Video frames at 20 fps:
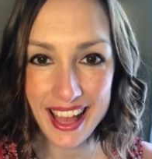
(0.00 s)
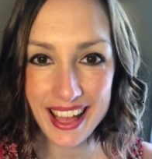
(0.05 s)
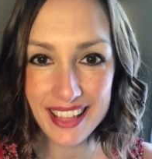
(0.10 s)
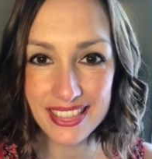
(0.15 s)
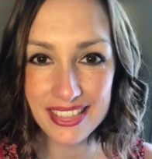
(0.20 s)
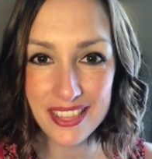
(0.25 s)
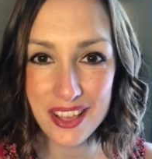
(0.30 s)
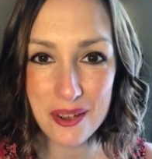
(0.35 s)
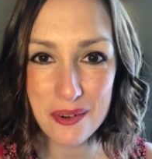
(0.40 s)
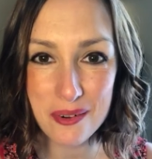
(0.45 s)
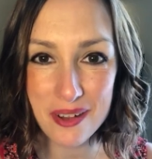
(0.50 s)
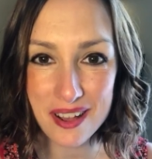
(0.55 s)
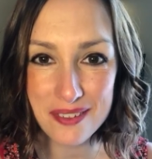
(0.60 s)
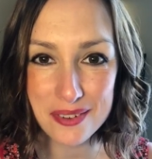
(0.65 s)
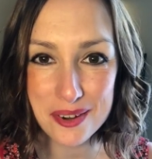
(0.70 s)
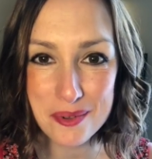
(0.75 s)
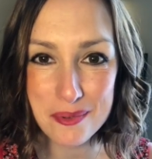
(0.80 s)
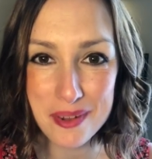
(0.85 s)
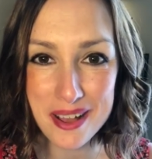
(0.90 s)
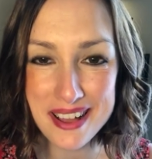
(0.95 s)
Hello
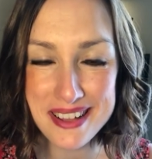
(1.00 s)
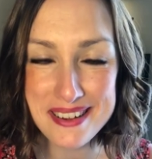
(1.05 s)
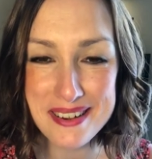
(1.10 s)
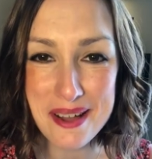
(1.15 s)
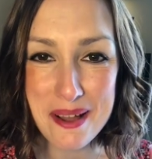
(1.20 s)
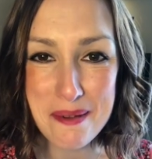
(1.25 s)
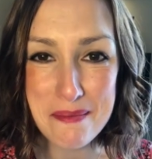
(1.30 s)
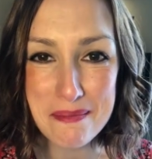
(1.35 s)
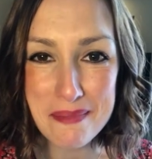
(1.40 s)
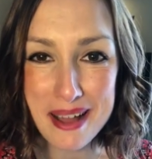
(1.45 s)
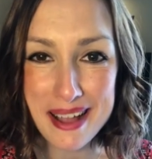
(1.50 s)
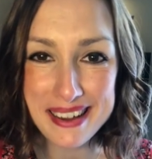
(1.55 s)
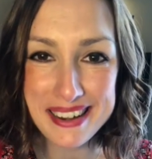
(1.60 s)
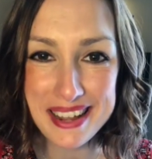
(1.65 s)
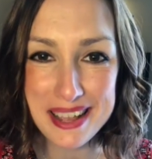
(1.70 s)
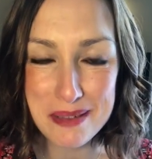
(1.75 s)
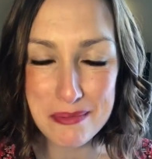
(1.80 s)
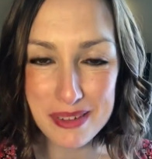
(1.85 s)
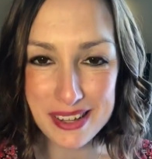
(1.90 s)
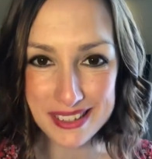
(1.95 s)
everyone, my
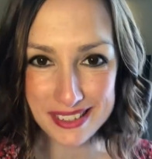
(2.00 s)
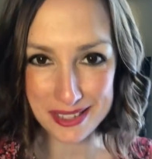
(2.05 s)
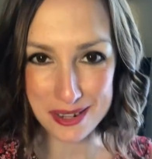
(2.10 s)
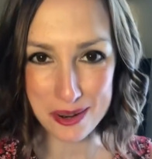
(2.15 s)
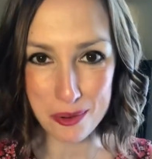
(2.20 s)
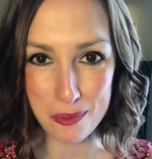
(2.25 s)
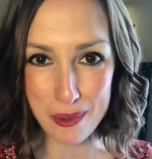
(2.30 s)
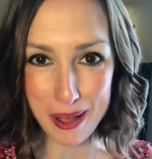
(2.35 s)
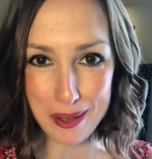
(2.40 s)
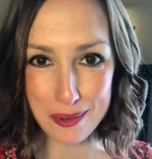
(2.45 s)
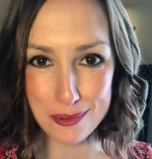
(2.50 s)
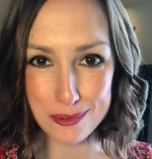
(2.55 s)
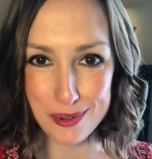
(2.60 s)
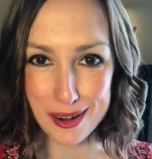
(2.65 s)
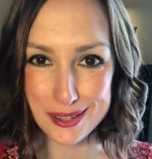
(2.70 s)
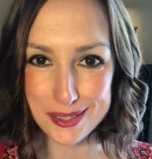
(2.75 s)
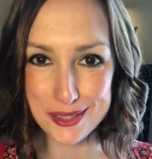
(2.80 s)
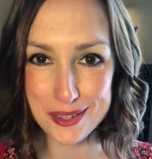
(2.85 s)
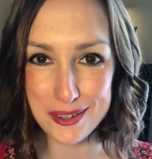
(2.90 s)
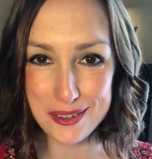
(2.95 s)
name is Noelle
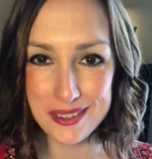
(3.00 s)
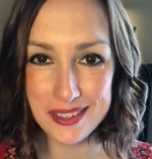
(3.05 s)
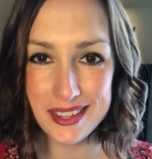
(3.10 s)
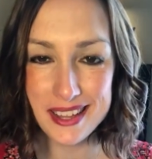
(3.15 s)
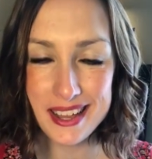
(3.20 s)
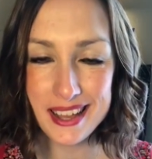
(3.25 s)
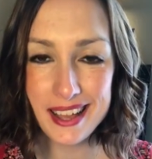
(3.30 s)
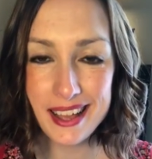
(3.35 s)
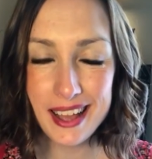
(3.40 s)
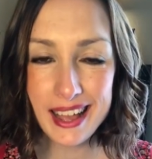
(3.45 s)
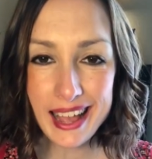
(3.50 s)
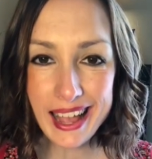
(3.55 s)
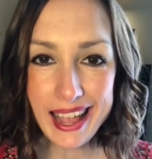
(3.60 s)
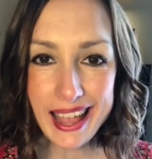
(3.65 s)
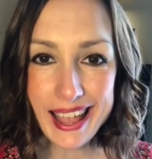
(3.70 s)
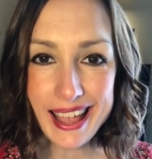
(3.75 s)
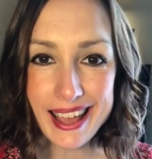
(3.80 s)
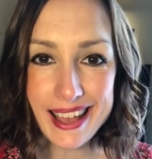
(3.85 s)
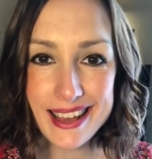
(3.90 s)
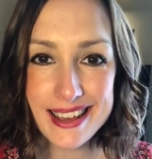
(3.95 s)
Russell
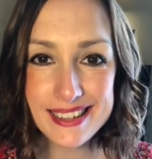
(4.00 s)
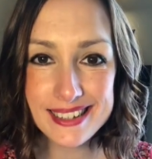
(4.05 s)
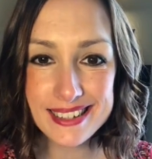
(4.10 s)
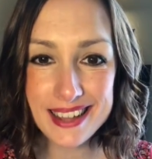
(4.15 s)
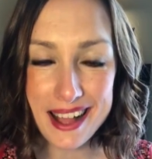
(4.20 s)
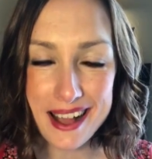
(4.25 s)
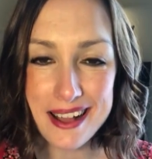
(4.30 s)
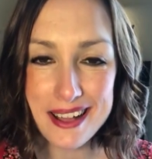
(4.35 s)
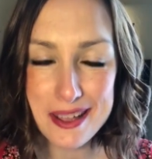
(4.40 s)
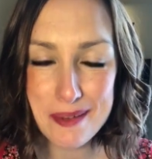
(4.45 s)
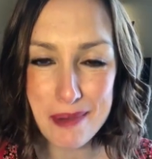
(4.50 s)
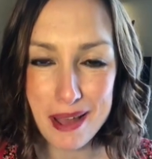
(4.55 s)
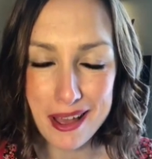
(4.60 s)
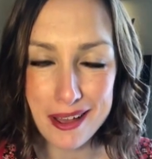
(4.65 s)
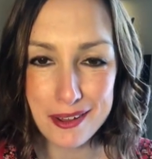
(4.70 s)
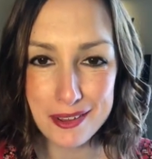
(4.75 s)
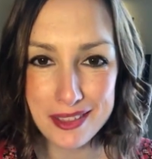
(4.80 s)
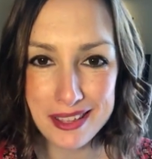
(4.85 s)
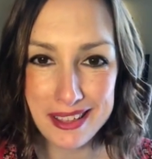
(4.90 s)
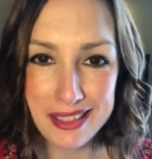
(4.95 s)
and I am a
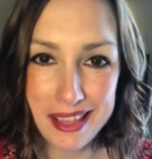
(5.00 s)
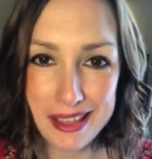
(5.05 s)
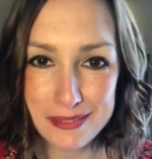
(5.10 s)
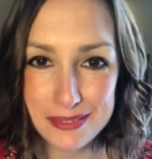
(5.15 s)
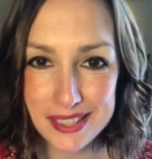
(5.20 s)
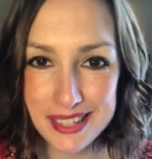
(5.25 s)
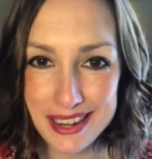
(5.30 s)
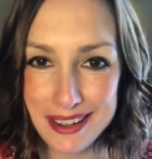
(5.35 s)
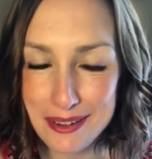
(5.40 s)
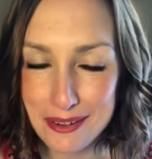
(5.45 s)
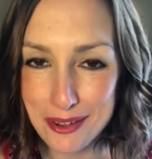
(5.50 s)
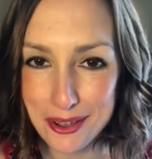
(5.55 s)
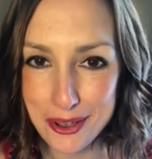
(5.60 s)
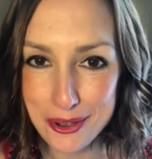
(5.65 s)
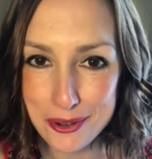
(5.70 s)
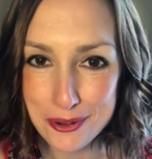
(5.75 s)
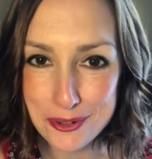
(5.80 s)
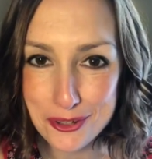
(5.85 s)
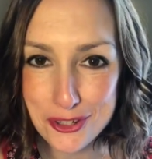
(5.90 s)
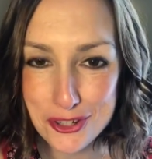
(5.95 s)
healthy lifestyle
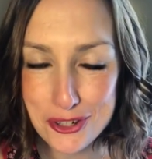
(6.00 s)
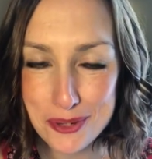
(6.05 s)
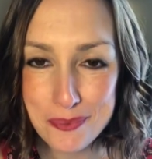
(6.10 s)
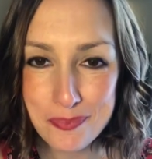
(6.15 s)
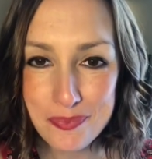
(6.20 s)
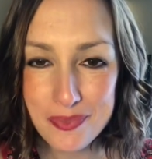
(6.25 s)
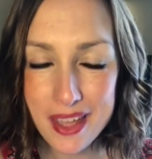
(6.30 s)
coach.